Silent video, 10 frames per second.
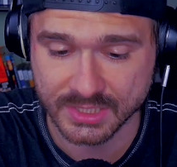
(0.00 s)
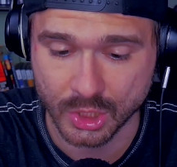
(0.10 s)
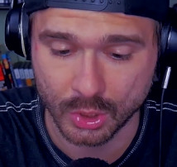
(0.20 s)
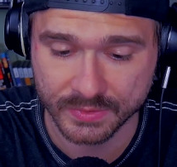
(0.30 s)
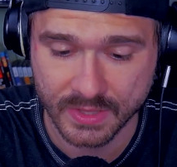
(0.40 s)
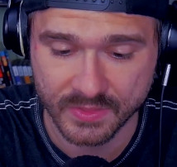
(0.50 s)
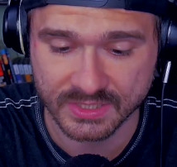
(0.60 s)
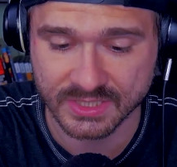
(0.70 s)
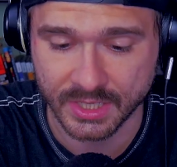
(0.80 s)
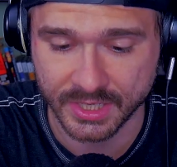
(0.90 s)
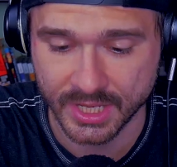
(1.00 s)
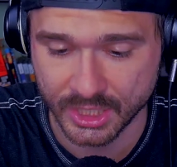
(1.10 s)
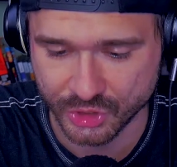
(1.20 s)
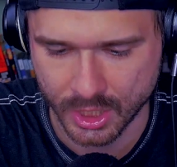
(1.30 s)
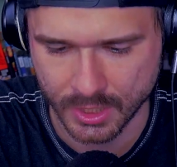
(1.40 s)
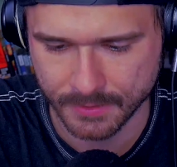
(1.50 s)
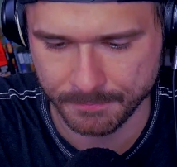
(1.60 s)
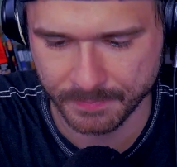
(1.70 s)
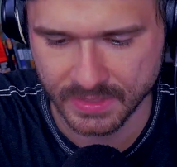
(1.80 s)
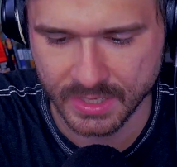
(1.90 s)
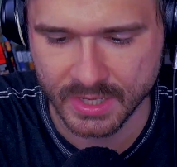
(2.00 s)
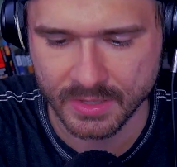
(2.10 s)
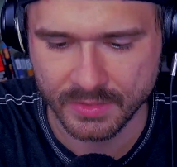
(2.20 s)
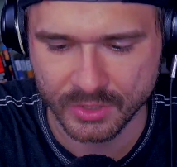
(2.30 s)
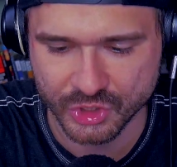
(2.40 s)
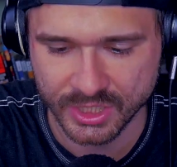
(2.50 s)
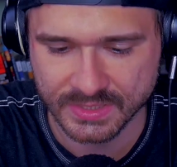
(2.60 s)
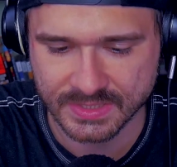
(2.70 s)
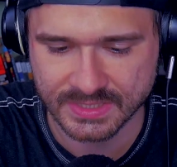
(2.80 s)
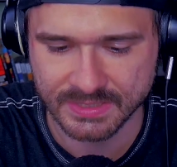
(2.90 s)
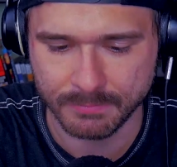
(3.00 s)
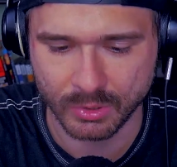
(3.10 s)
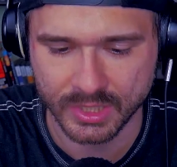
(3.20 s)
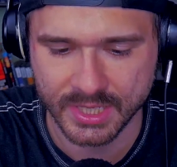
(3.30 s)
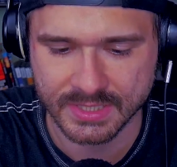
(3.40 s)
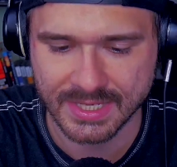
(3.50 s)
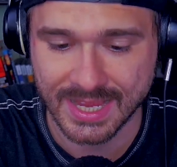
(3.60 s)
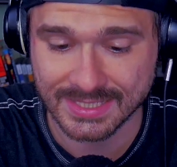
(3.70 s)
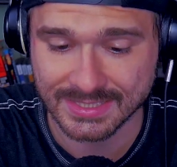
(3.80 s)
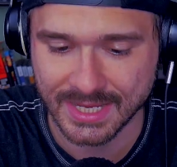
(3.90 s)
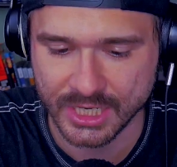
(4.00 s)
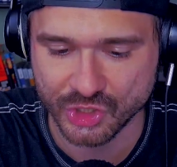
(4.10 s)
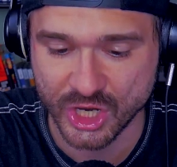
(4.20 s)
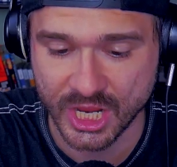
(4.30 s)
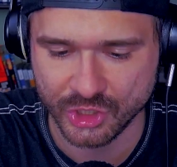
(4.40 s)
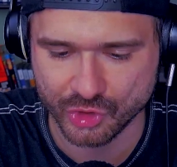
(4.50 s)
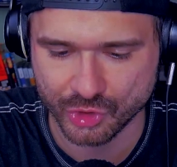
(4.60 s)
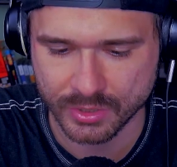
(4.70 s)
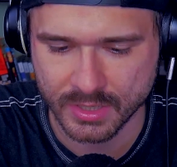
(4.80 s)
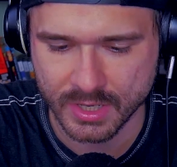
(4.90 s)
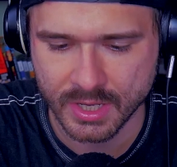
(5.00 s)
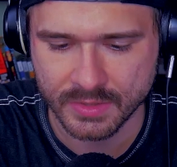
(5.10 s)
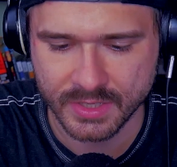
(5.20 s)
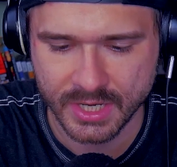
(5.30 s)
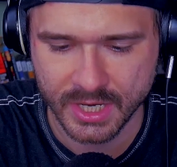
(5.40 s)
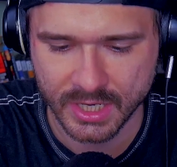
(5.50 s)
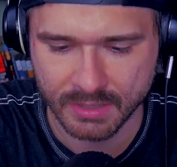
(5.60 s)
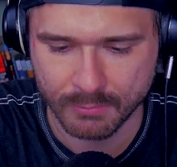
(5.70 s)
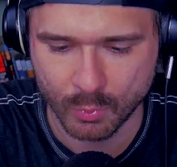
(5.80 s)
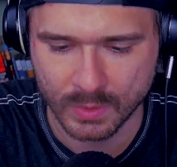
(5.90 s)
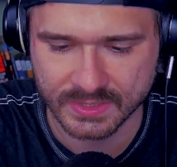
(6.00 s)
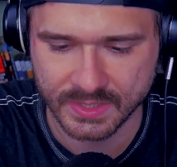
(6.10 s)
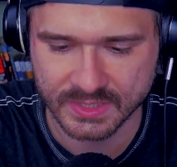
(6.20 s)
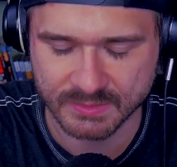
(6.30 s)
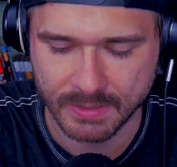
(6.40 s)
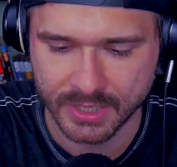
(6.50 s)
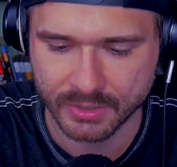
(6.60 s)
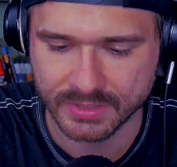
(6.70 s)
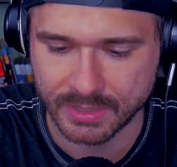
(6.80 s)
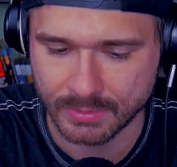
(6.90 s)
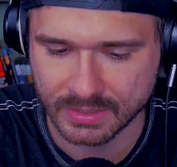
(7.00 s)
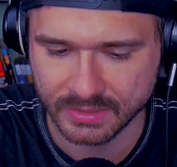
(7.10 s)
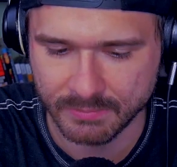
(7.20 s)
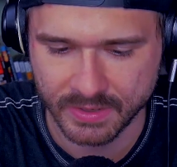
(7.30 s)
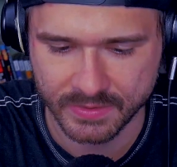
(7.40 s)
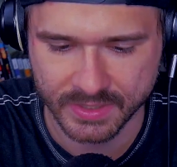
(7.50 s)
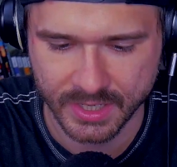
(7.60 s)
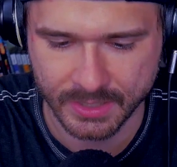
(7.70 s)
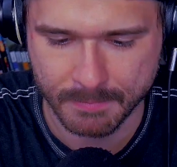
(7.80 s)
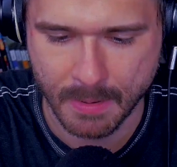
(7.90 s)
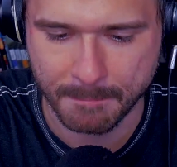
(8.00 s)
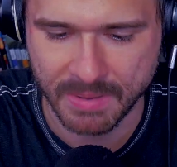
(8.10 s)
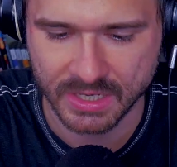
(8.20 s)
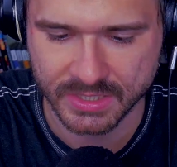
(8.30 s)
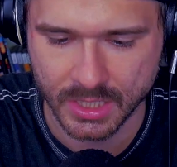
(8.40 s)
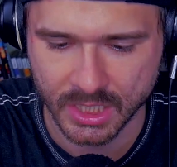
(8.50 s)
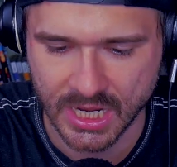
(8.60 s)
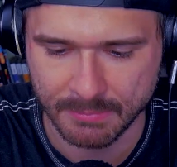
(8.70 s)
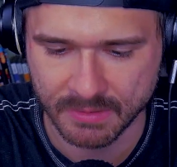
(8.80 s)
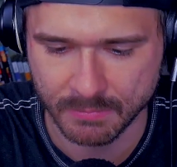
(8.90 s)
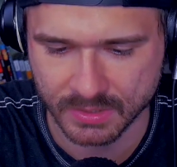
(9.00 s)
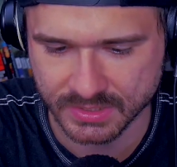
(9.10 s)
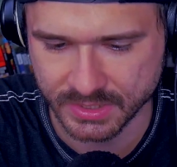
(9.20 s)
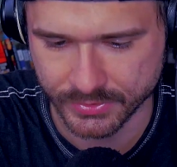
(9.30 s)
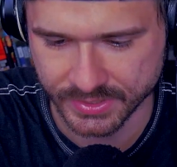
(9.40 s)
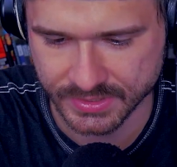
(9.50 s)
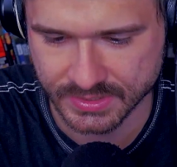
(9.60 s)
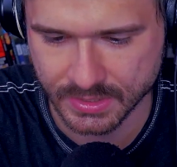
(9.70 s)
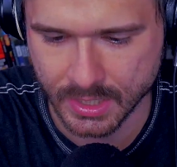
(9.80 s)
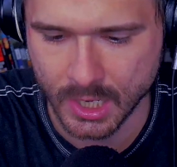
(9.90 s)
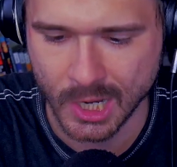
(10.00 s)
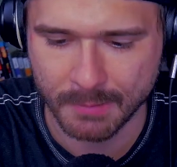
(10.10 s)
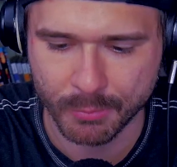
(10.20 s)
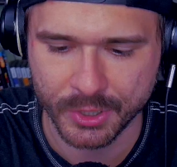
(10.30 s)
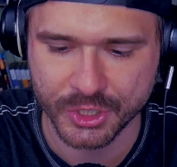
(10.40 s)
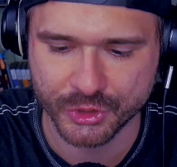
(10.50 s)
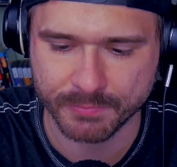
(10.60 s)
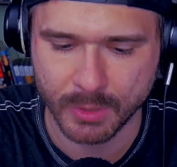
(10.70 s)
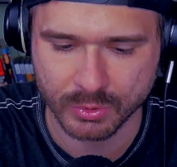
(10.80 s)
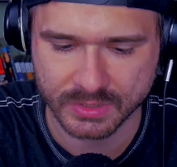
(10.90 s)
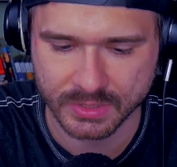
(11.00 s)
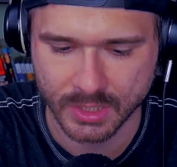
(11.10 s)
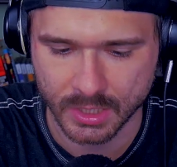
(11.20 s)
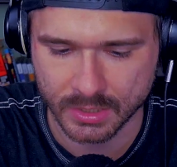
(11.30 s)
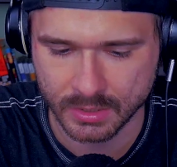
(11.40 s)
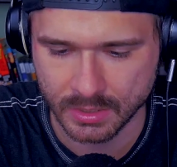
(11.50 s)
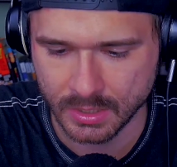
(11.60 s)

is called the Sonic Hedgehog. The gene's symbol is SHH. The name wasn't inspired directly by the game, but a comic book series. A British postdoc